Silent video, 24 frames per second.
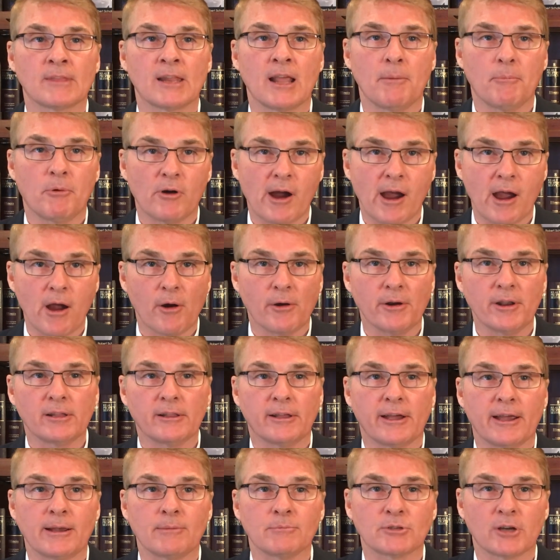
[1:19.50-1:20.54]
Priority
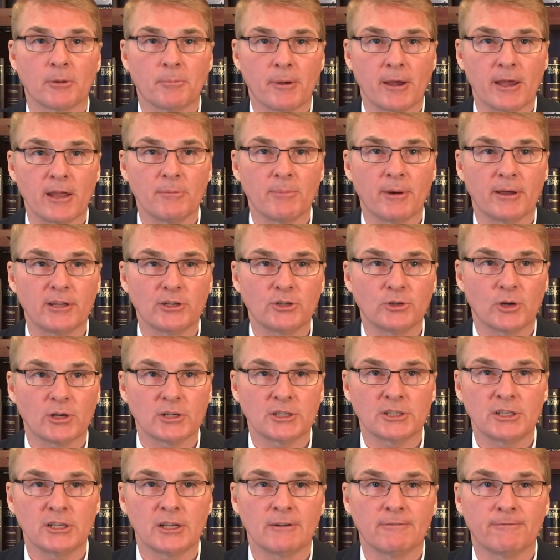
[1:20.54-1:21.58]
claims are paid by the
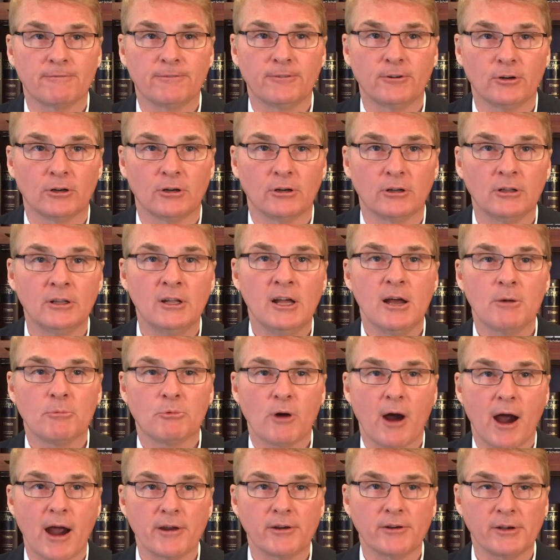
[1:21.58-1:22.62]
trustee in full
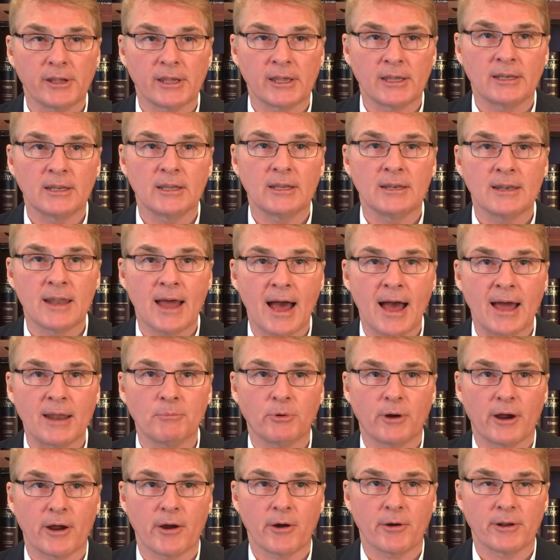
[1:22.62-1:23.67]
prior to any
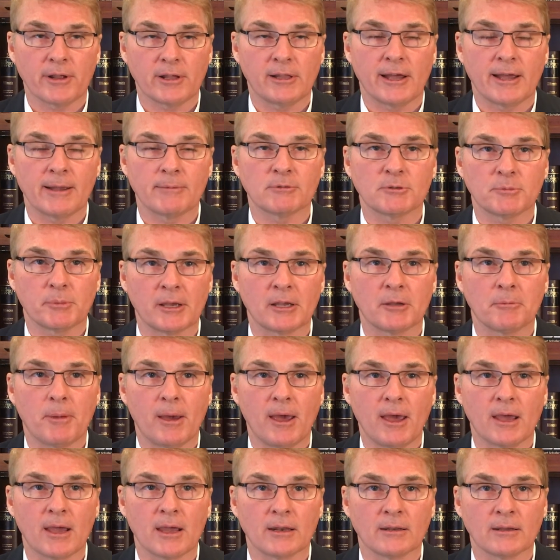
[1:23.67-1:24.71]
non-priority claims being
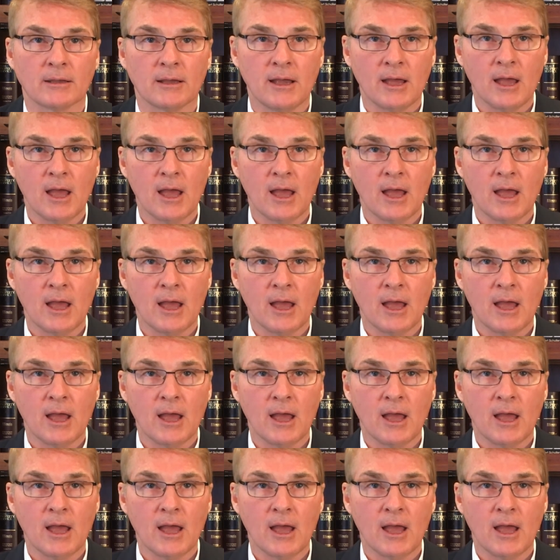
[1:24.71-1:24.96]
paid.